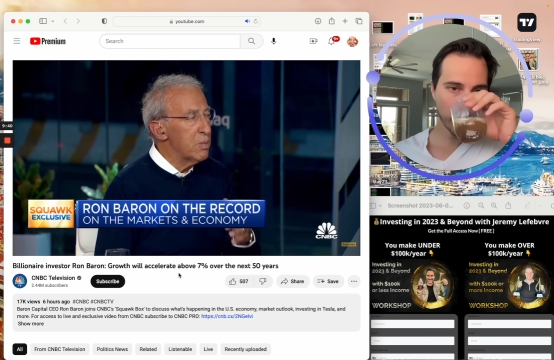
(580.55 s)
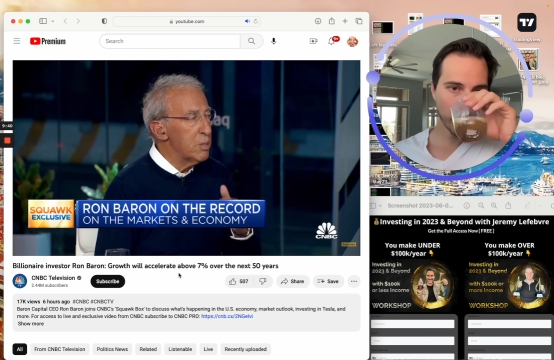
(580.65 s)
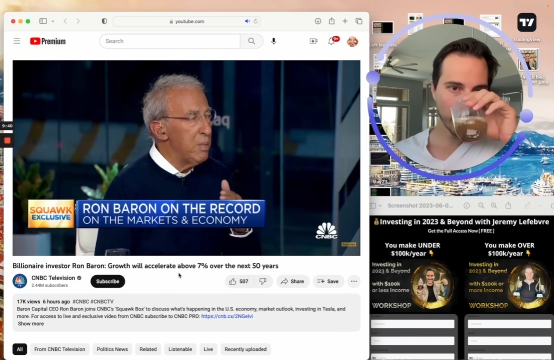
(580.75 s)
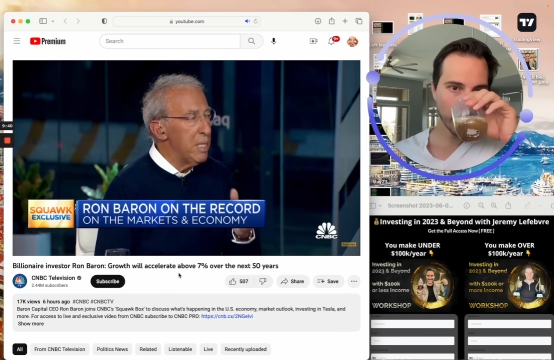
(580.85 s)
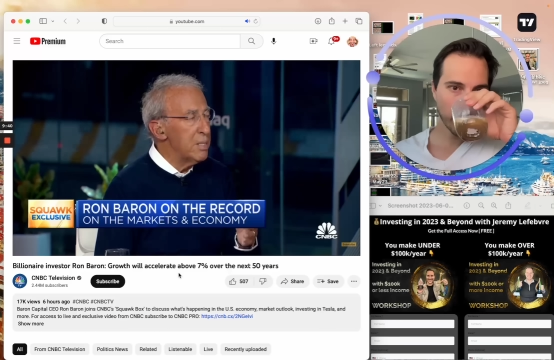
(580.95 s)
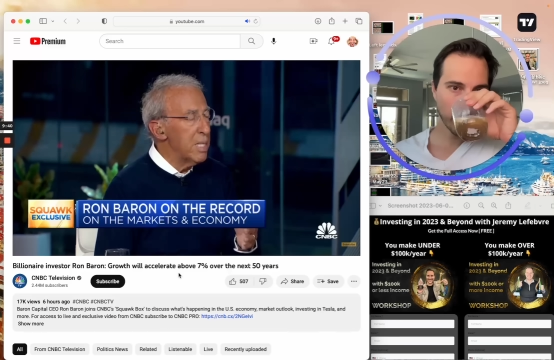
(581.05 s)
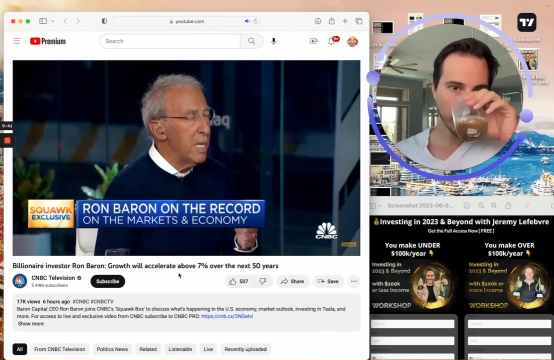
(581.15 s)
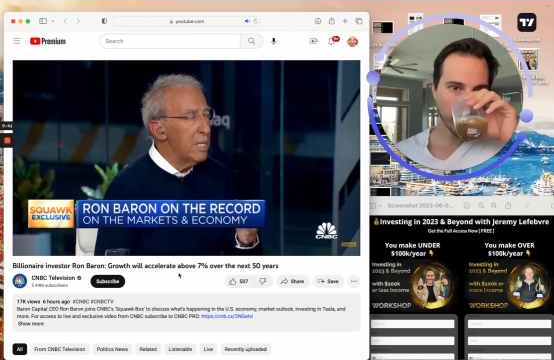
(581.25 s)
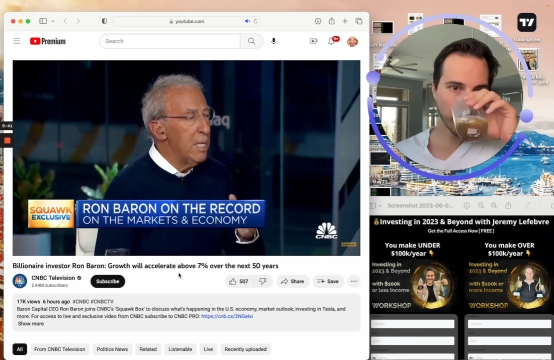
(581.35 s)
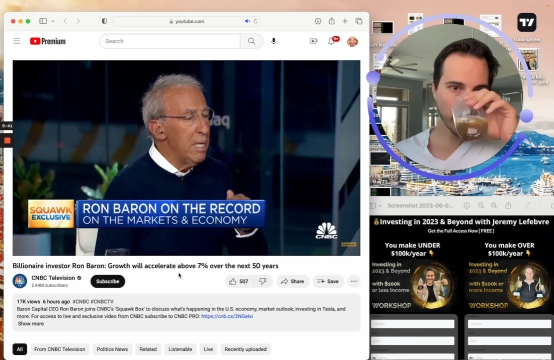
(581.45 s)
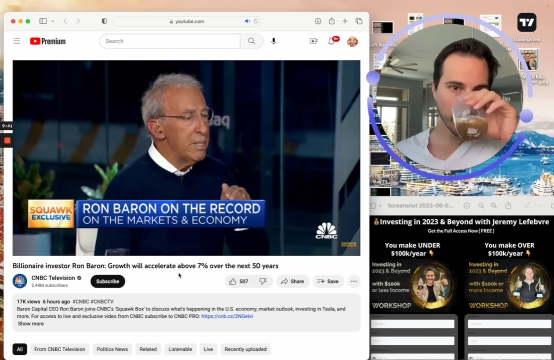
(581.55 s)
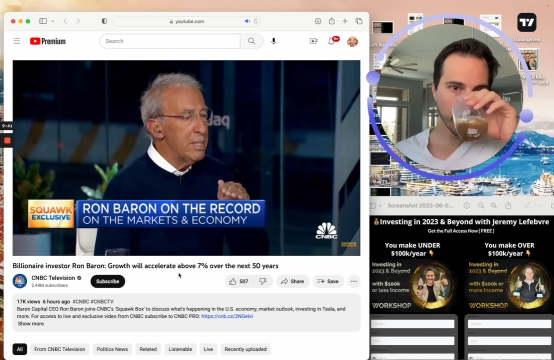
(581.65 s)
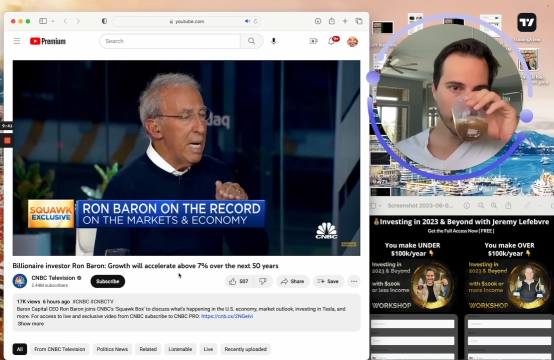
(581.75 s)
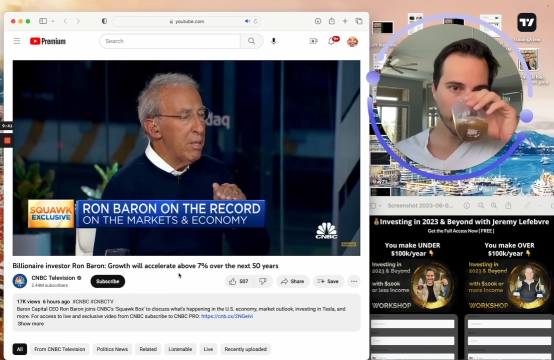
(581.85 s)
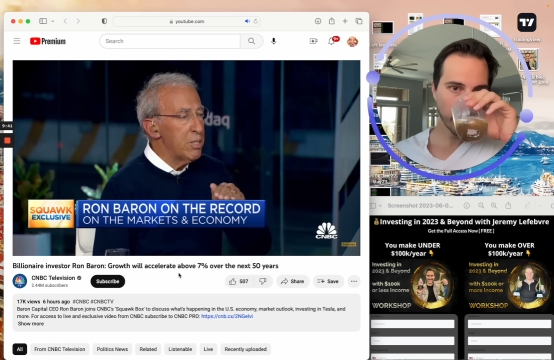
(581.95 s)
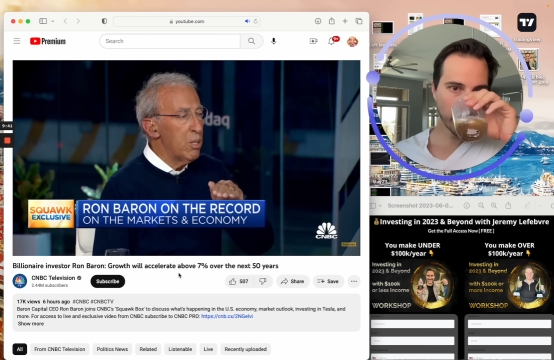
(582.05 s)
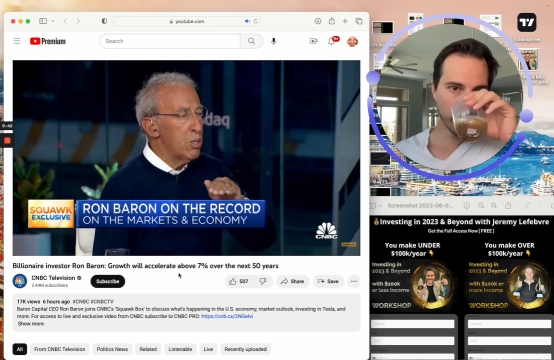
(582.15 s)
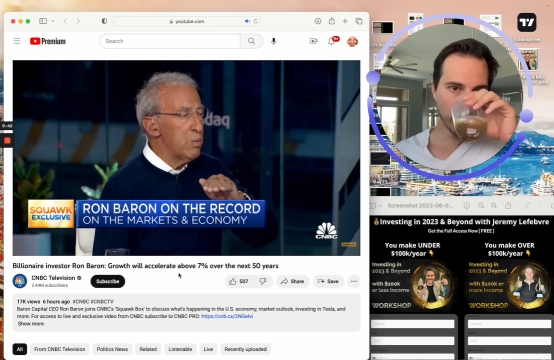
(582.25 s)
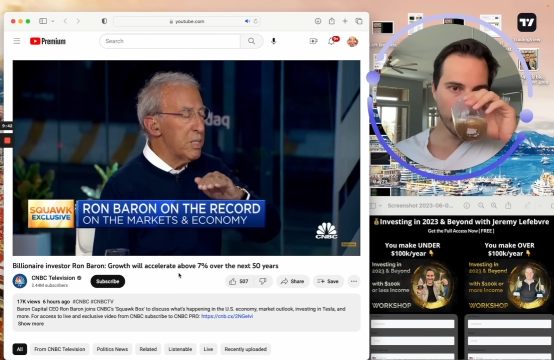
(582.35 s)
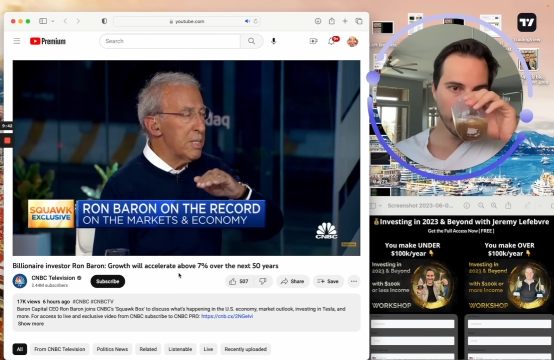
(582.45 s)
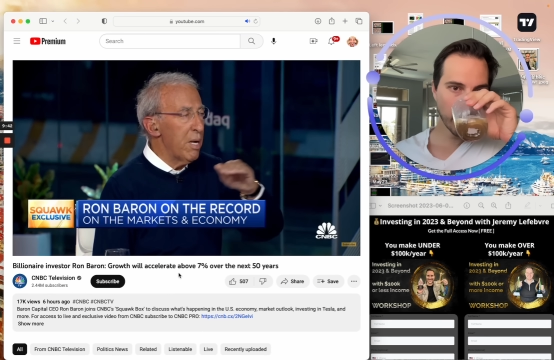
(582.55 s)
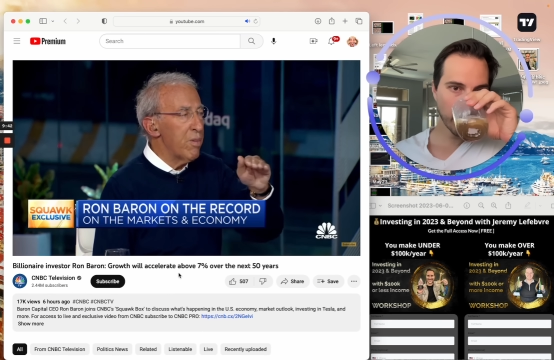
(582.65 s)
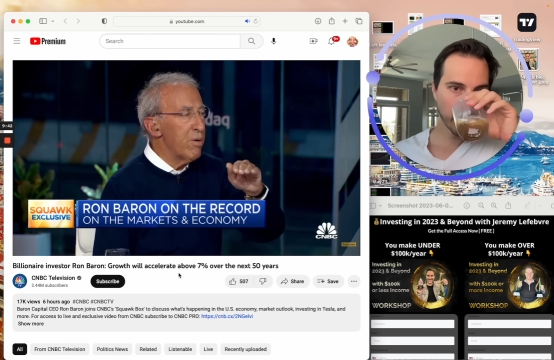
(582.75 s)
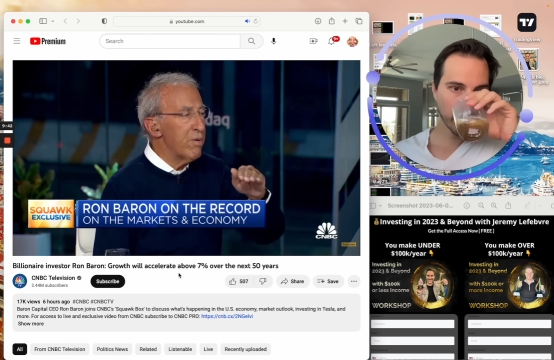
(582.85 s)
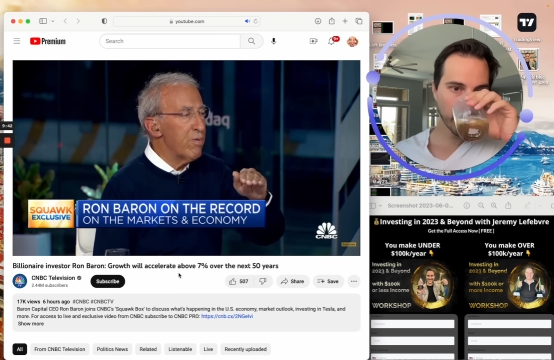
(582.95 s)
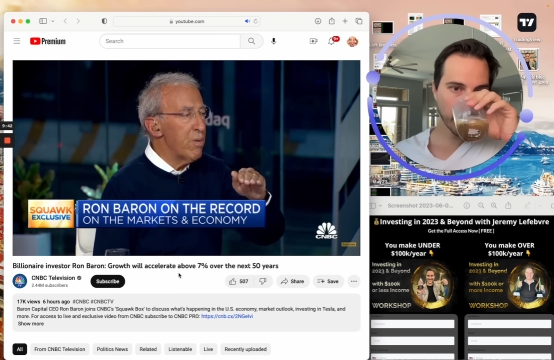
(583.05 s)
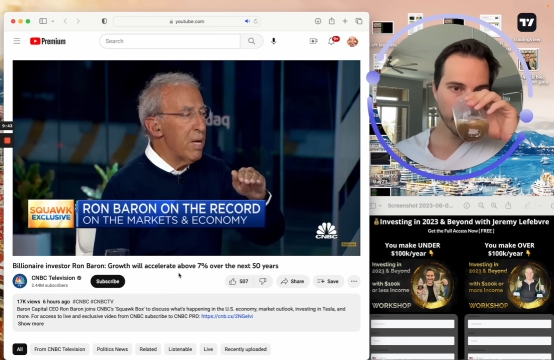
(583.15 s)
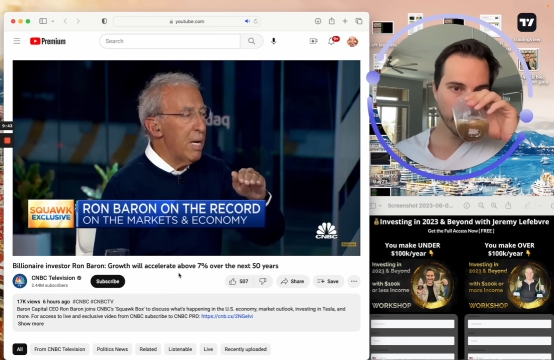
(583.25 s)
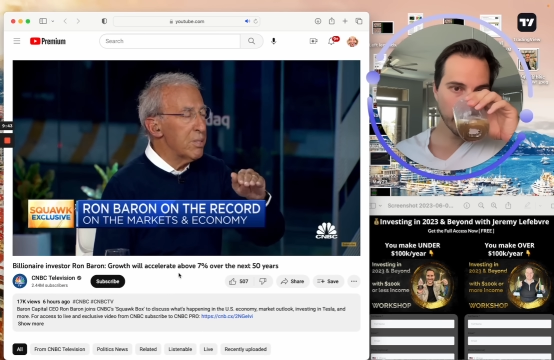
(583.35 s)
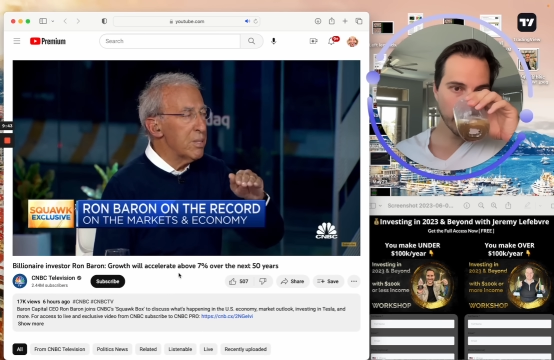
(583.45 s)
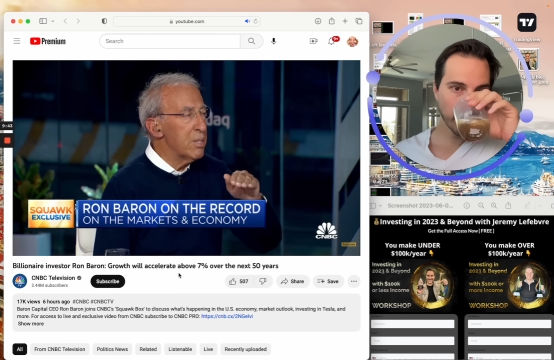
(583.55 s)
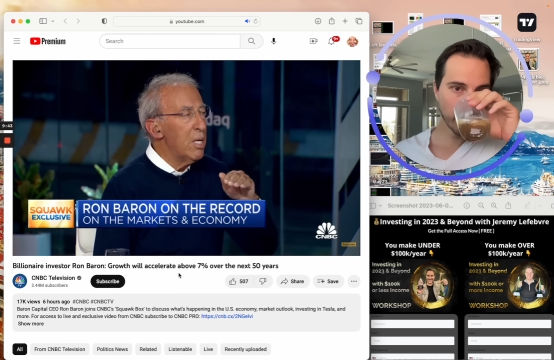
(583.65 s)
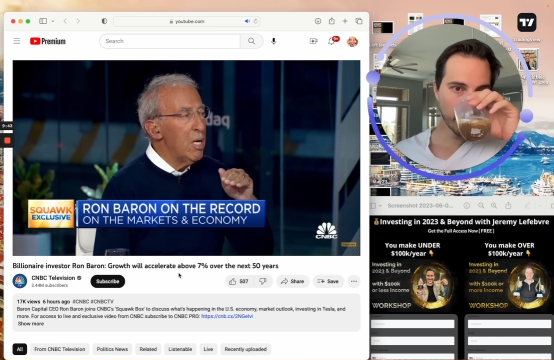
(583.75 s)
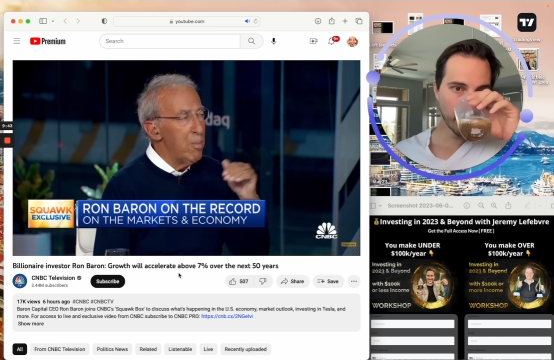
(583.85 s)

Speaker 1: which means that the Dow Jones, which is now 34,000,